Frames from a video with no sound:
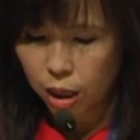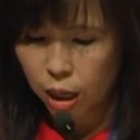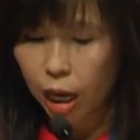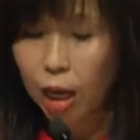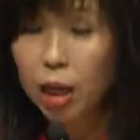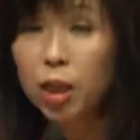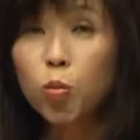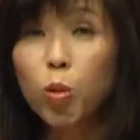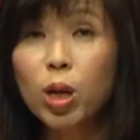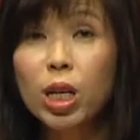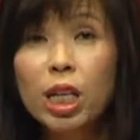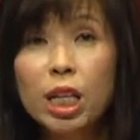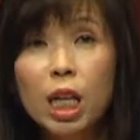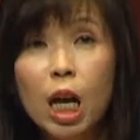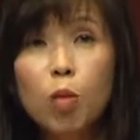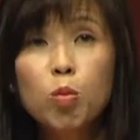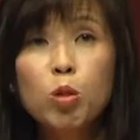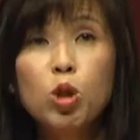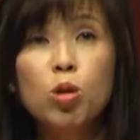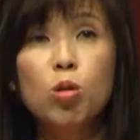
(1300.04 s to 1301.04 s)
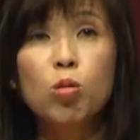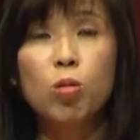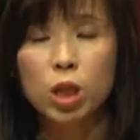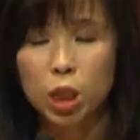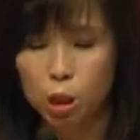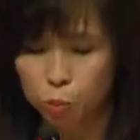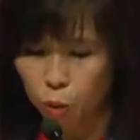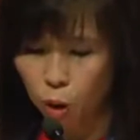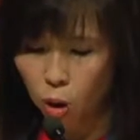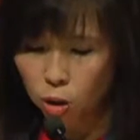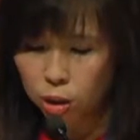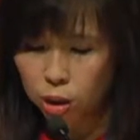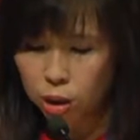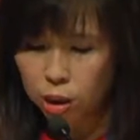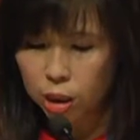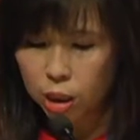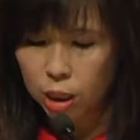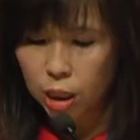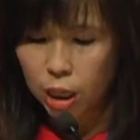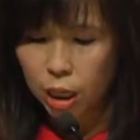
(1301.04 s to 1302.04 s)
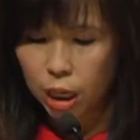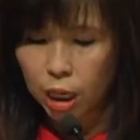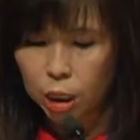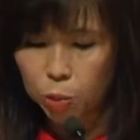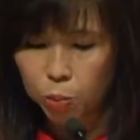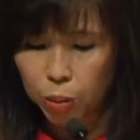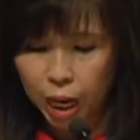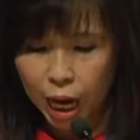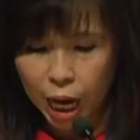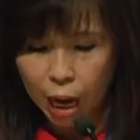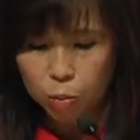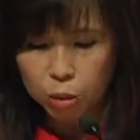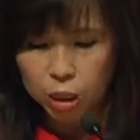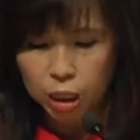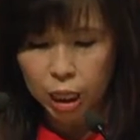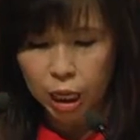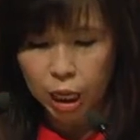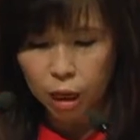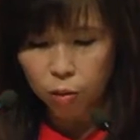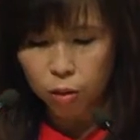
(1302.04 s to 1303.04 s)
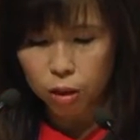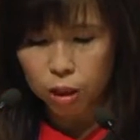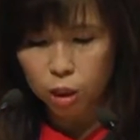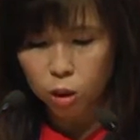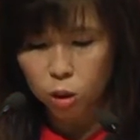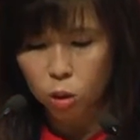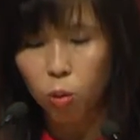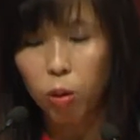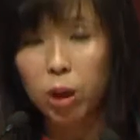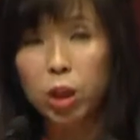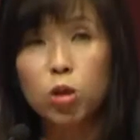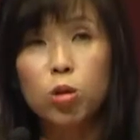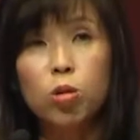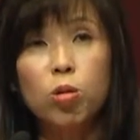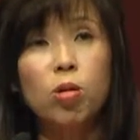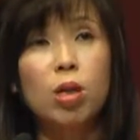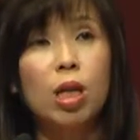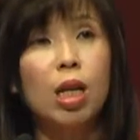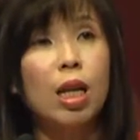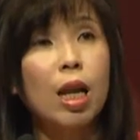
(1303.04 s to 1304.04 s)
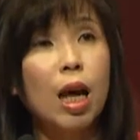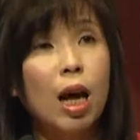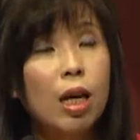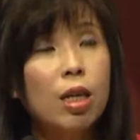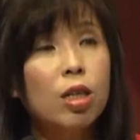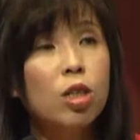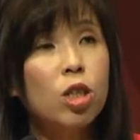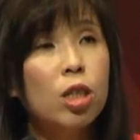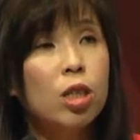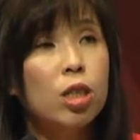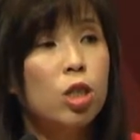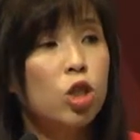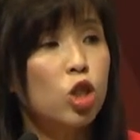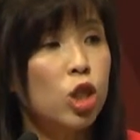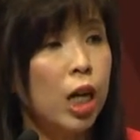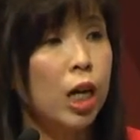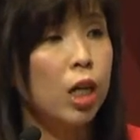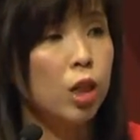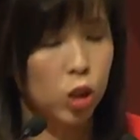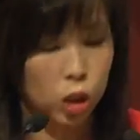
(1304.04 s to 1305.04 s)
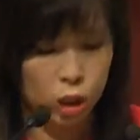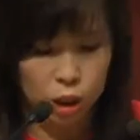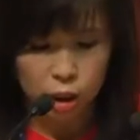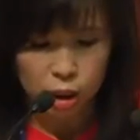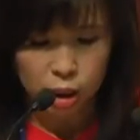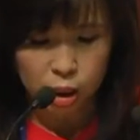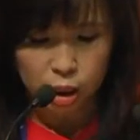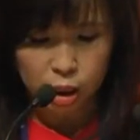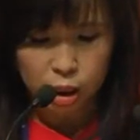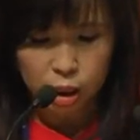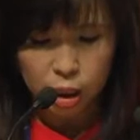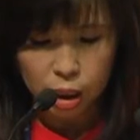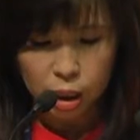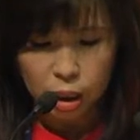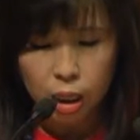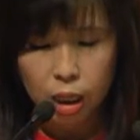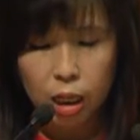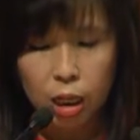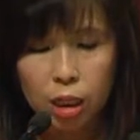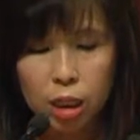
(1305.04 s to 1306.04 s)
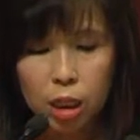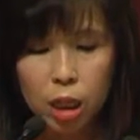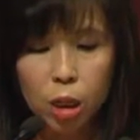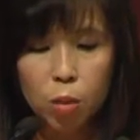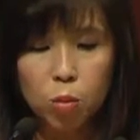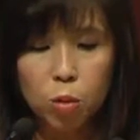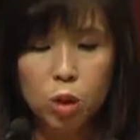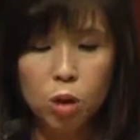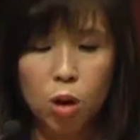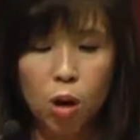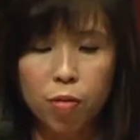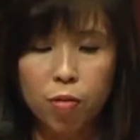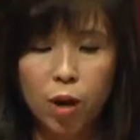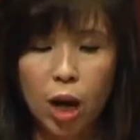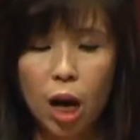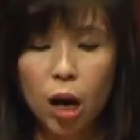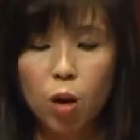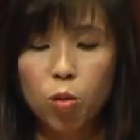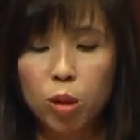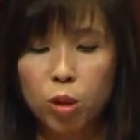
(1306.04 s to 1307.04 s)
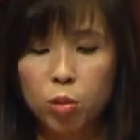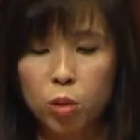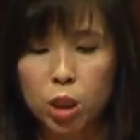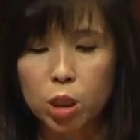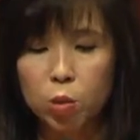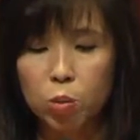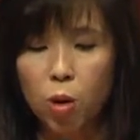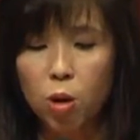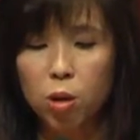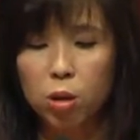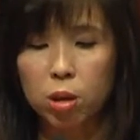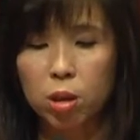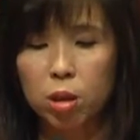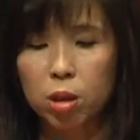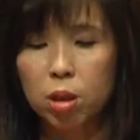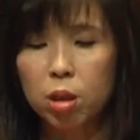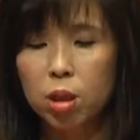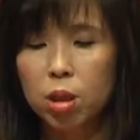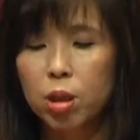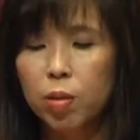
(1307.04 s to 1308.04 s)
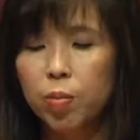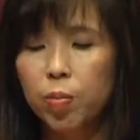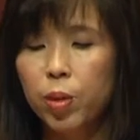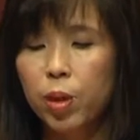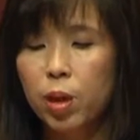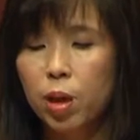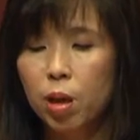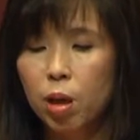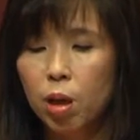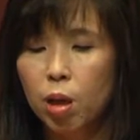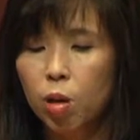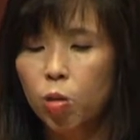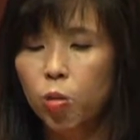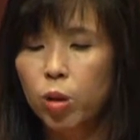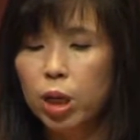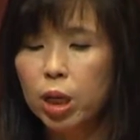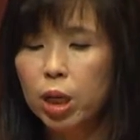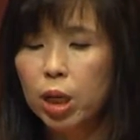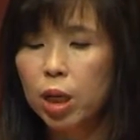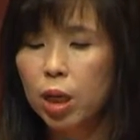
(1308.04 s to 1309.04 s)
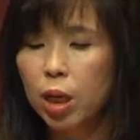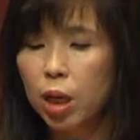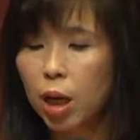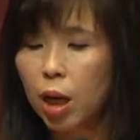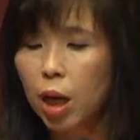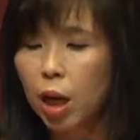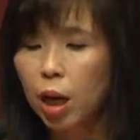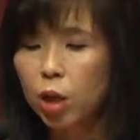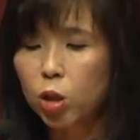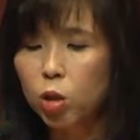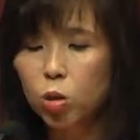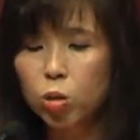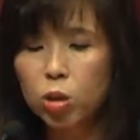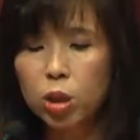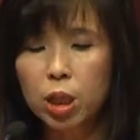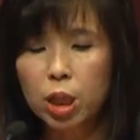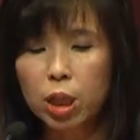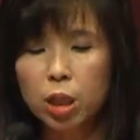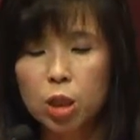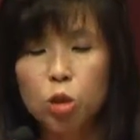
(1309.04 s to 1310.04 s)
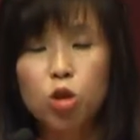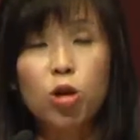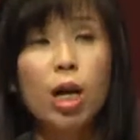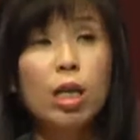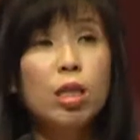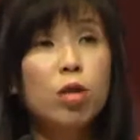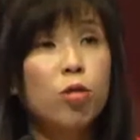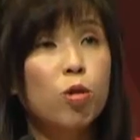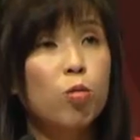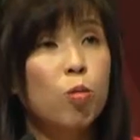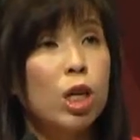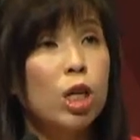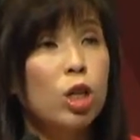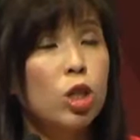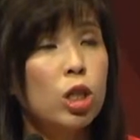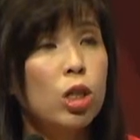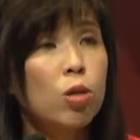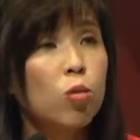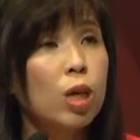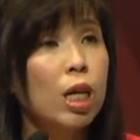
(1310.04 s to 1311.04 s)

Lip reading: And when it comes to response, it is perhaps the area that's going through the largest change in terms of how we respond. We are using the transformation.